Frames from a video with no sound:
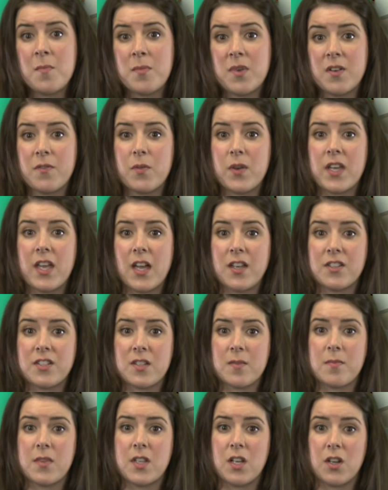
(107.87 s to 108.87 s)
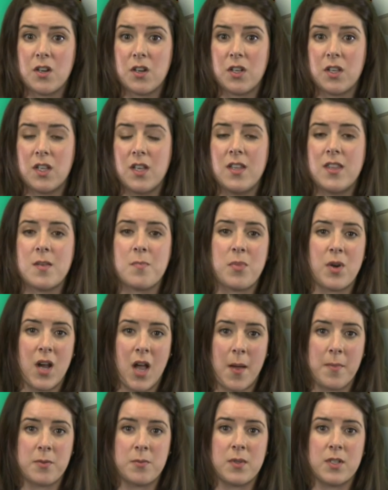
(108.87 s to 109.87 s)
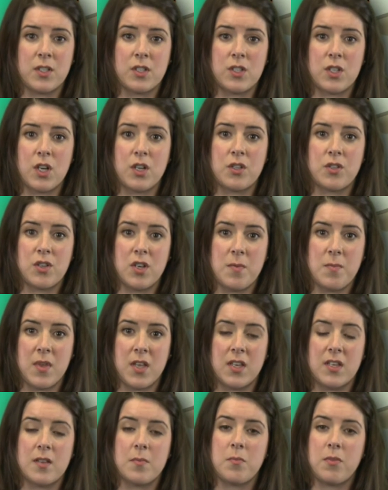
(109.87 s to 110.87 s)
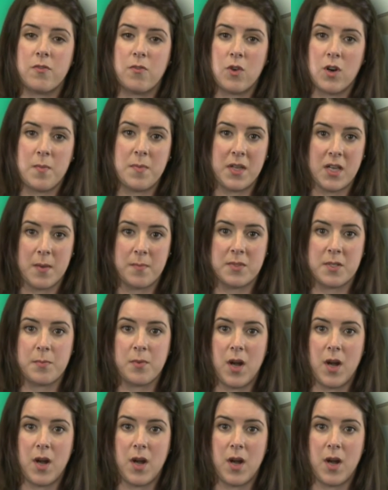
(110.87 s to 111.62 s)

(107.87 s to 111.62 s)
But if we catch something early, then perhaps we can start treatment before it becomes a